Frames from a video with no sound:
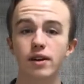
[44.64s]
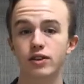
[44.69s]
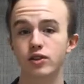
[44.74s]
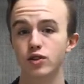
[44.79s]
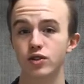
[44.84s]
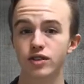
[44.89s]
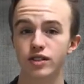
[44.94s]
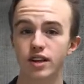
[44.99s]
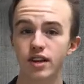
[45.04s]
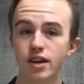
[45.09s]

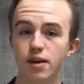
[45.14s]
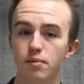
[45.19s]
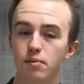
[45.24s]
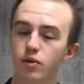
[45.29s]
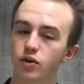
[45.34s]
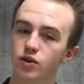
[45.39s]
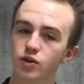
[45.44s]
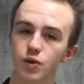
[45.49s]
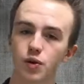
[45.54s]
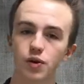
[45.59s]
interested in
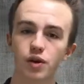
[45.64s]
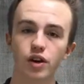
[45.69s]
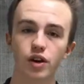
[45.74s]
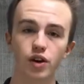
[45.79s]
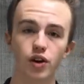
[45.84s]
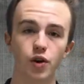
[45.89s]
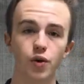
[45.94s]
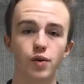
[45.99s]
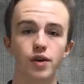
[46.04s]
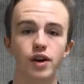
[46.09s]
pursuing a
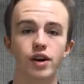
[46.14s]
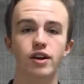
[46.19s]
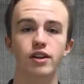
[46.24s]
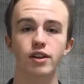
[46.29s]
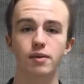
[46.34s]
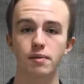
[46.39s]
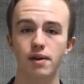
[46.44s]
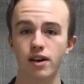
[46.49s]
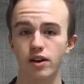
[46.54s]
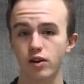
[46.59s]
career in
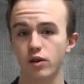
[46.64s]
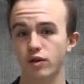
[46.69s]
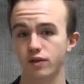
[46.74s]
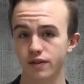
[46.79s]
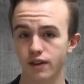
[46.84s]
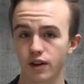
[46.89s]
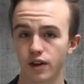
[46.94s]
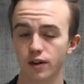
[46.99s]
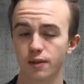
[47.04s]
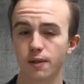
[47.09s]
the medical
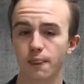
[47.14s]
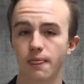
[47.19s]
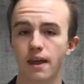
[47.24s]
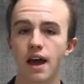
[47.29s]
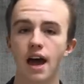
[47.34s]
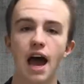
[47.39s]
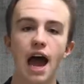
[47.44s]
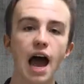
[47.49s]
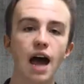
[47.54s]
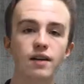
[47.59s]
field.
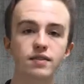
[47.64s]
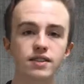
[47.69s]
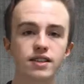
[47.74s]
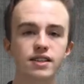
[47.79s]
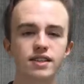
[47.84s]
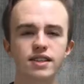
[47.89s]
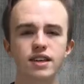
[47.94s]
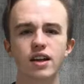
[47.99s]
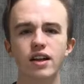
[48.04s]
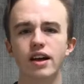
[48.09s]

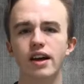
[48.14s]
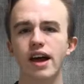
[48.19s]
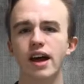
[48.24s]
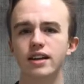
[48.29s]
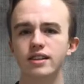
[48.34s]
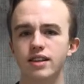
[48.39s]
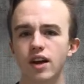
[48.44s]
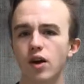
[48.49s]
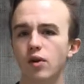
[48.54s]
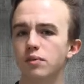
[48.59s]
FCCLA
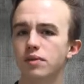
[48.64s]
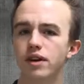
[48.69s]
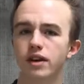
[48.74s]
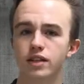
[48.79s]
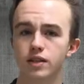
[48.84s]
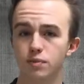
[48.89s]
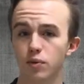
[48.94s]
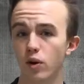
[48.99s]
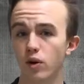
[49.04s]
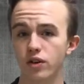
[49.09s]
has helped me
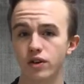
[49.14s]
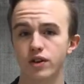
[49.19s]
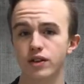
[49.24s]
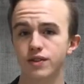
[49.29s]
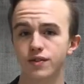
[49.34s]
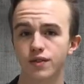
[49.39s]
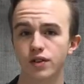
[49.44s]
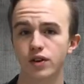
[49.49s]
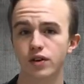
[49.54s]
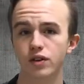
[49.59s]
explore
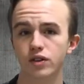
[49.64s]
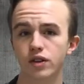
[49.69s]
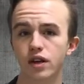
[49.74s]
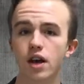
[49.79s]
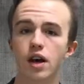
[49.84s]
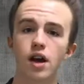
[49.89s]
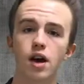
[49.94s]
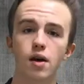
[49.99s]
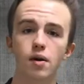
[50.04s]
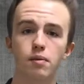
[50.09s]
this field
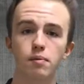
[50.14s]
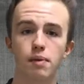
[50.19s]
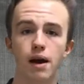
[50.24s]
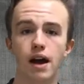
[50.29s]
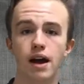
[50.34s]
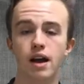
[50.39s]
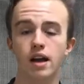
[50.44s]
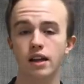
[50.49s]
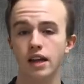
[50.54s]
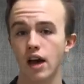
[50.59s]

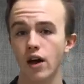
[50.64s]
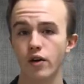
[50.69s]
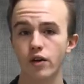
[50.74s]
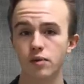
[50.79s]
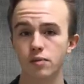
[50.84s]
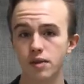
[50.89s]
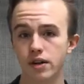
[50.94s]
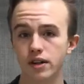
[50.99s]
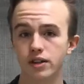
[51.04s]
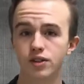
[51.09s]
by
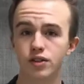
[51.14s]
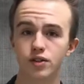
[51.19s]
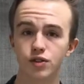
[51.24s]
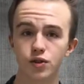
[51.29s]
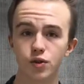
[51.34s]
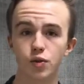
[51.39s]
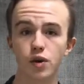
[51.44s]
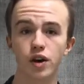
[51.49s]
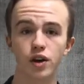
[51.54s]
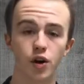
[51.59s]
allowing me to
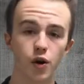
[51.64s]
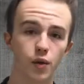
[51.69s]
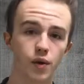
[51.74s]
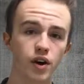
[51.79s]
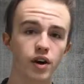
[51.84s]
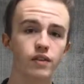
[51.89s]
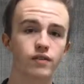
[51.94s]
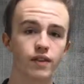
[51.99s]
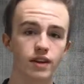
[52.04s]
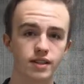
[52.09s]
do a
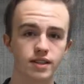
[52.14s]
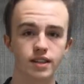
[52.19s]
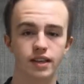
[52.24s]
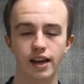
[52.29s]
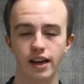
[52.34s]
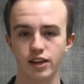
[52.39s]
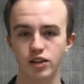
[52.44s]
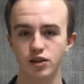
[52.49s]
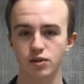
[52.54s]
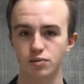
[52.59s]
career
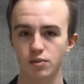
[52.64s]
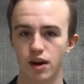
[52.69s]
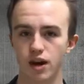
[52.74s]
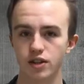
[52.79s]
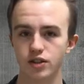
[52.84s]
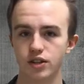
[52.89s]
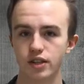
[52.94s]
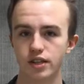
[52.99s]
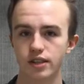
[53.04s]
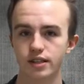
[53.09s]
investigation
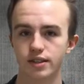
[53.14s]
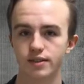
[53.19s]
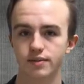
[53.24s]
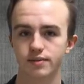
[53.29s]
project.